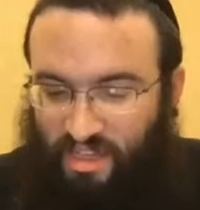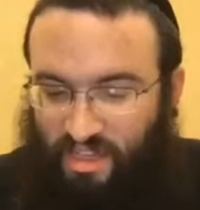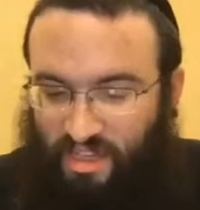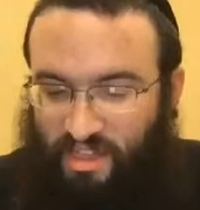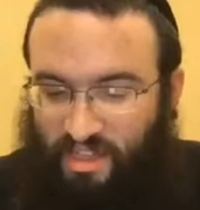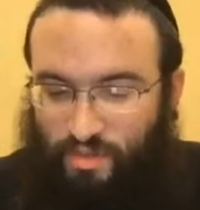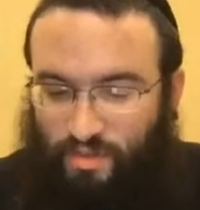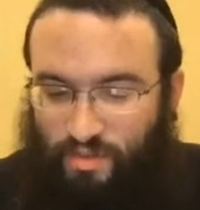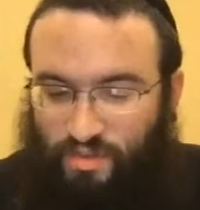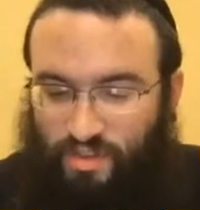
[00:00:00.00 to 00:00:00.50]
and he
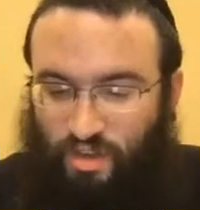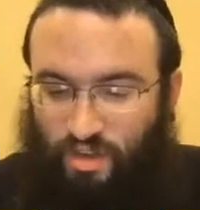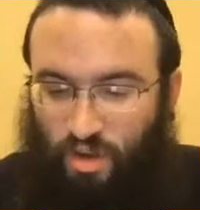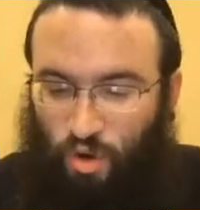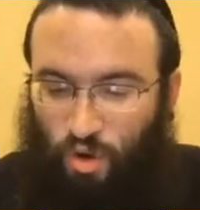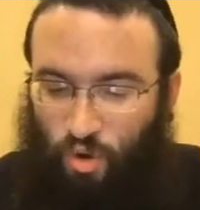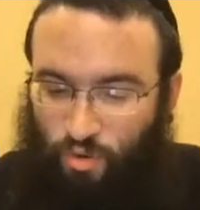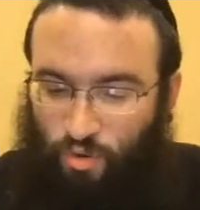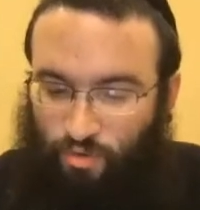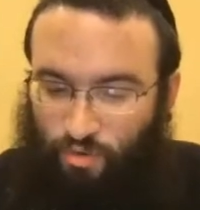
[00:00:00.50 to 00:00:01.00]
gives
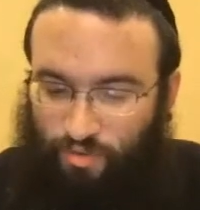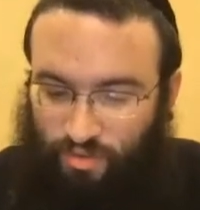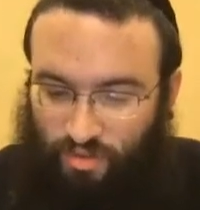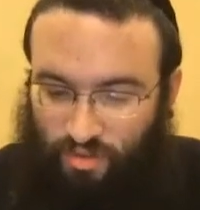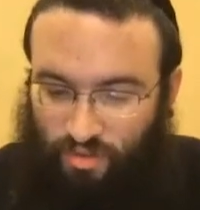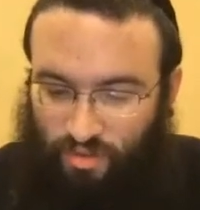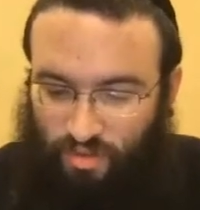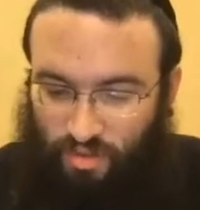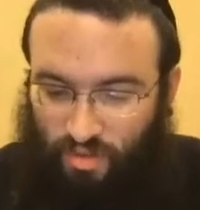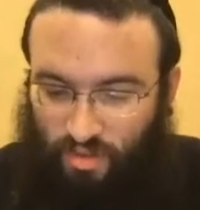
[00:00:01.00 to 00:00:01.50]
it
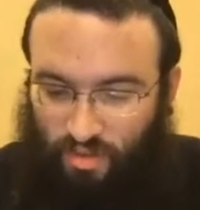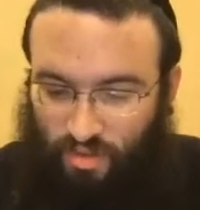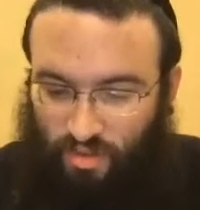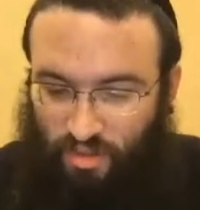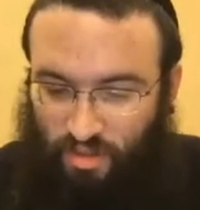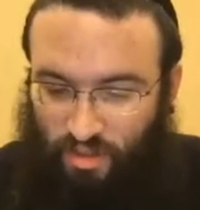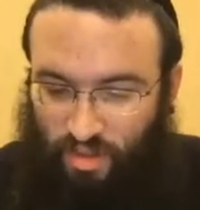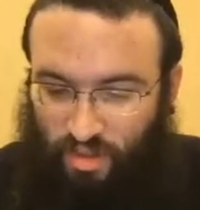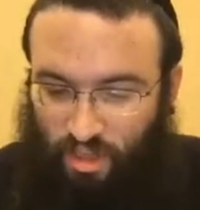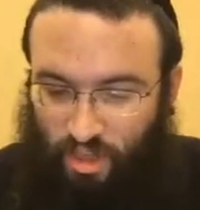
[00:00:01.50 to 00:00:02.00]
over
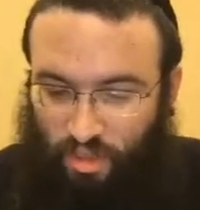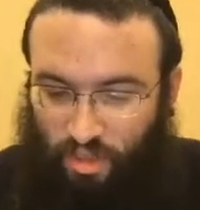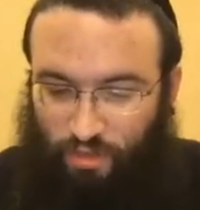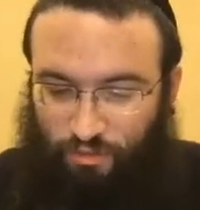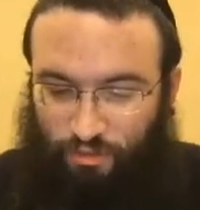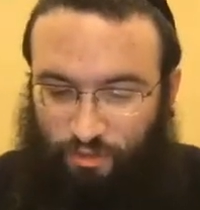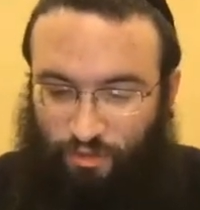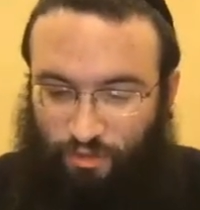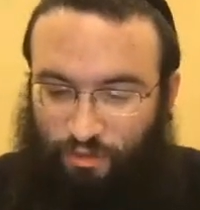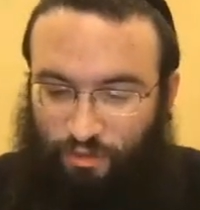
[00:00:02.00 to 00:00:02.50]

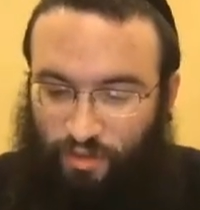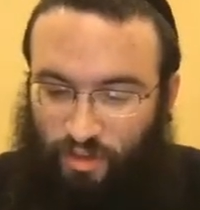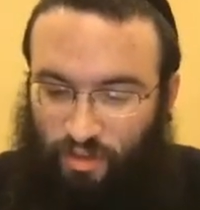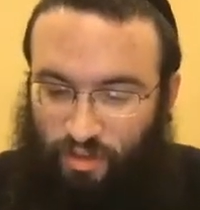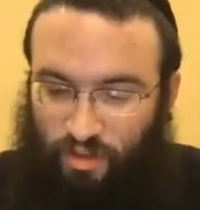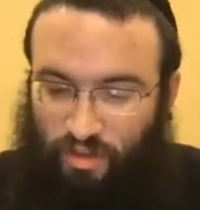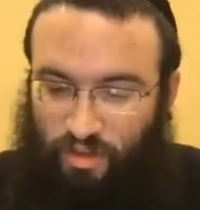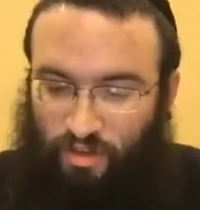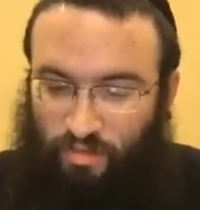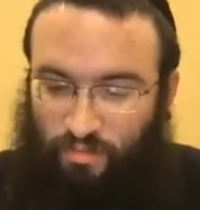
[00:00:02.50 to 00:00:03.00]
to
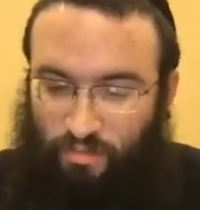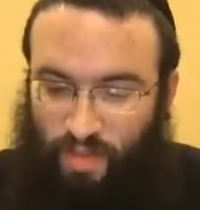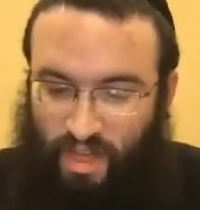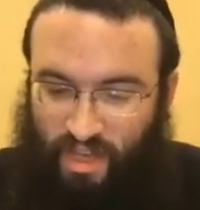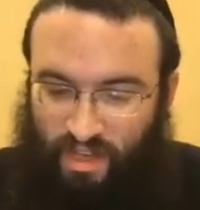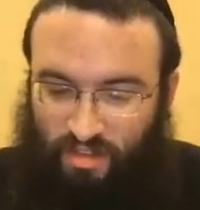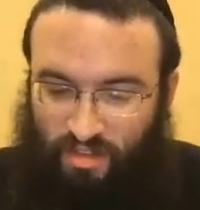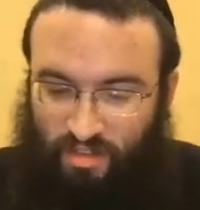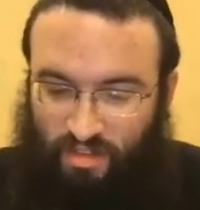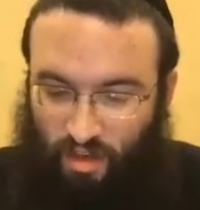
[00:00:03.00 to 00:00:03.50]
fulfill a
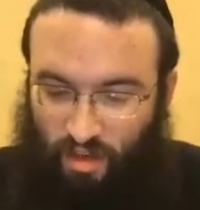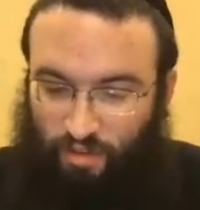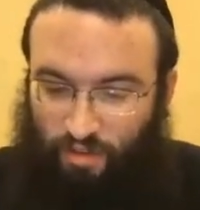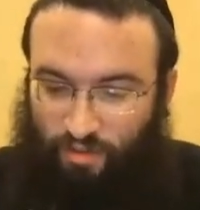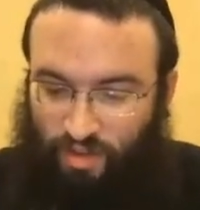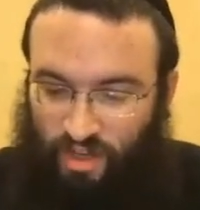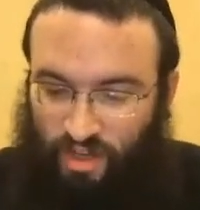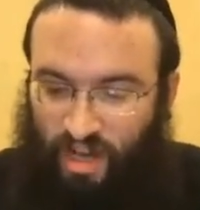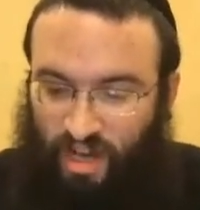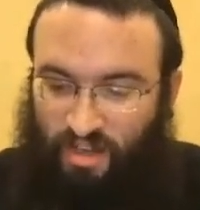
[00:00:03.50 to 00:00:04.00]
command
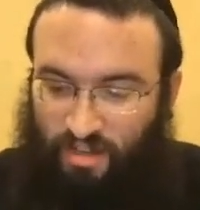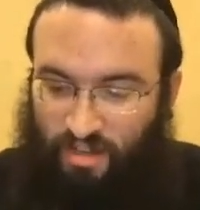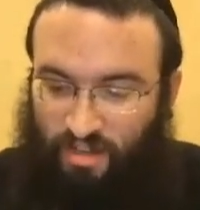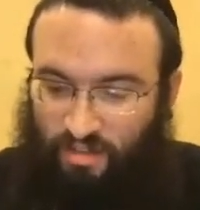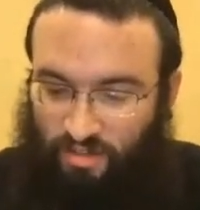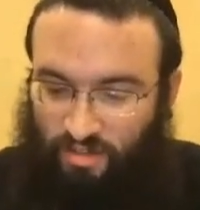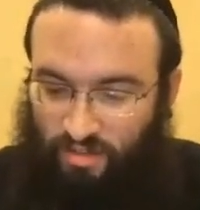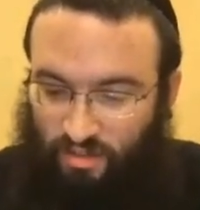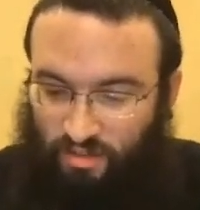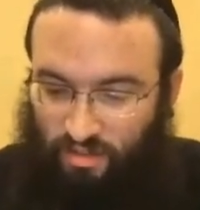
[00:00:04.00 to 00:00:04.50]
of
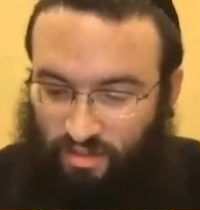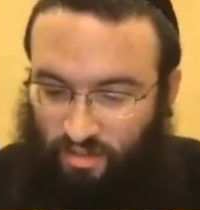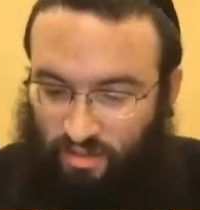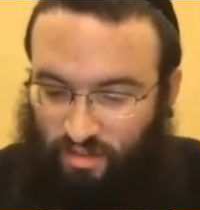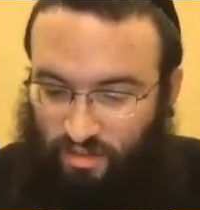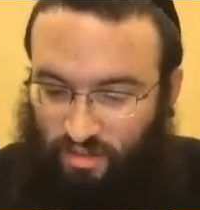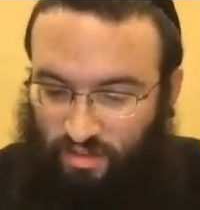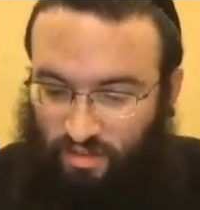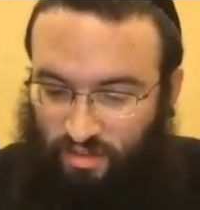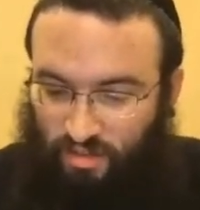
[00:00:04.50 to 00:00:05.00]
God,
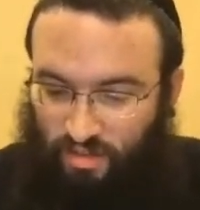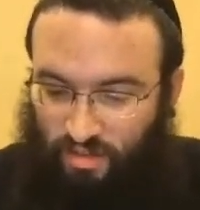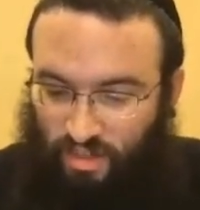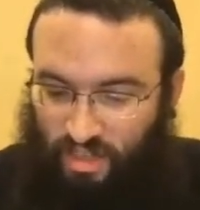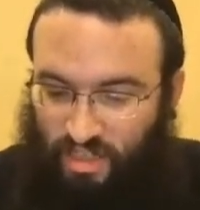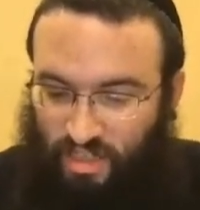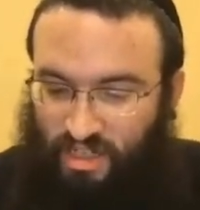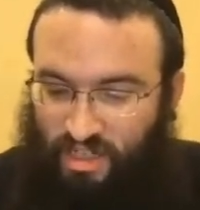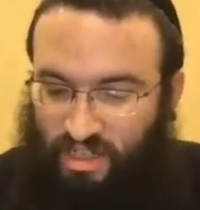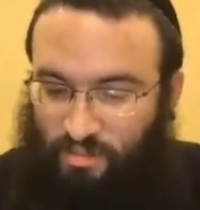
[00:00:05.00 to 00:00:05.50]

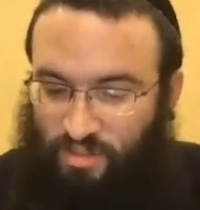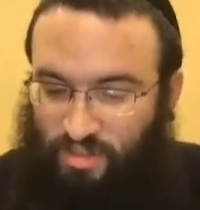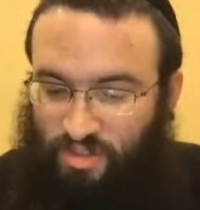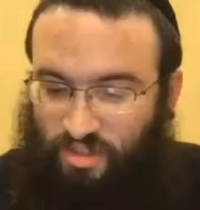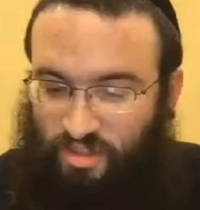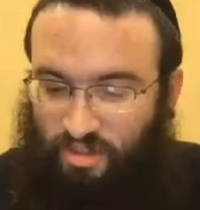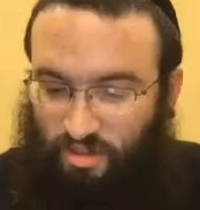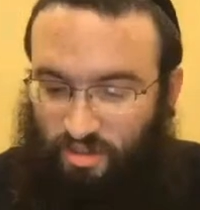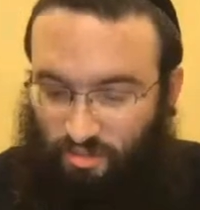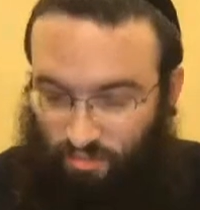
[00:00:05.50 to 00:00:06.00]

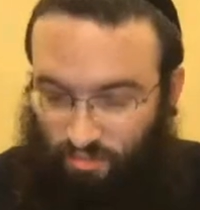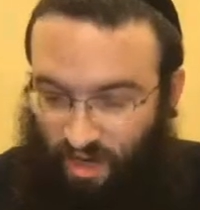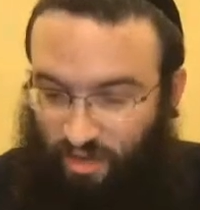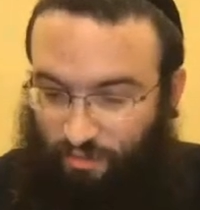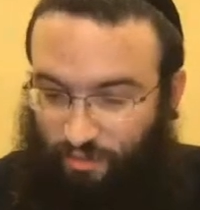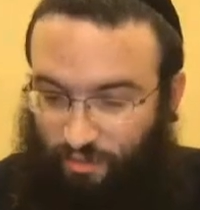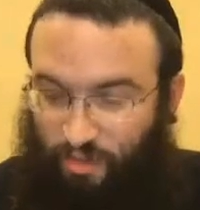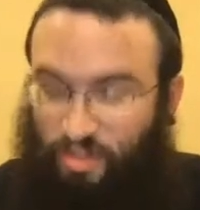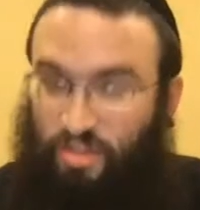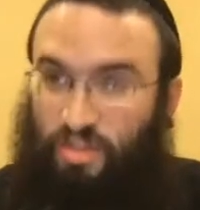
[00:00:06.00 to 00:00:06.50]
nimsa,
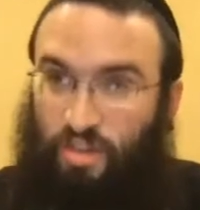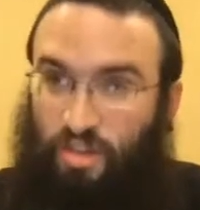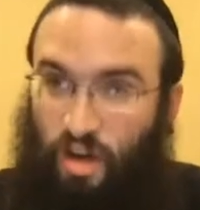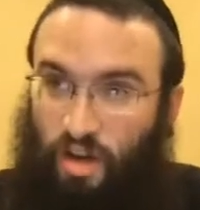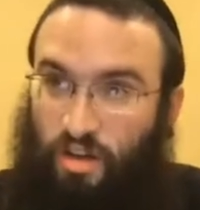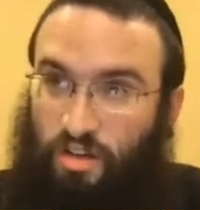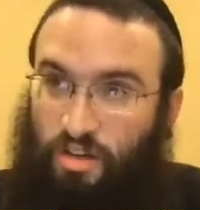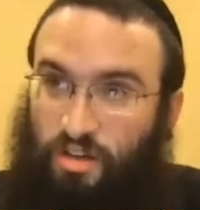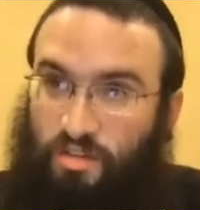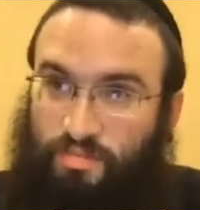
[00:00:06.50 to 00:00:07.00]
right, for
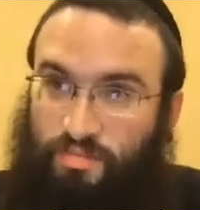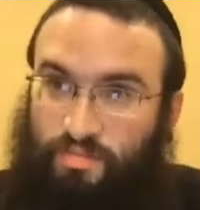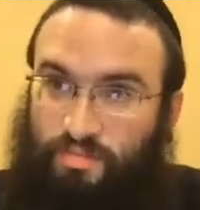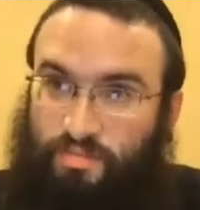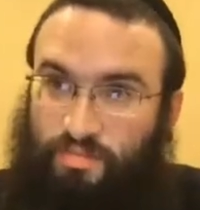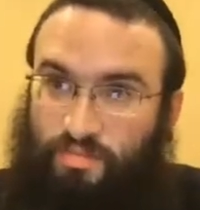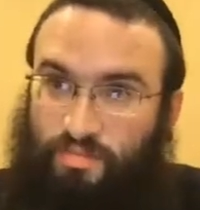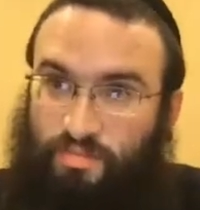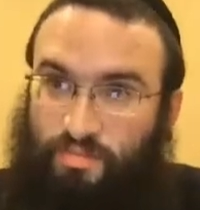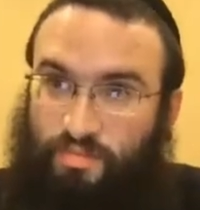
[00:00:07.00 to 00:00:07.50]
tzedakah.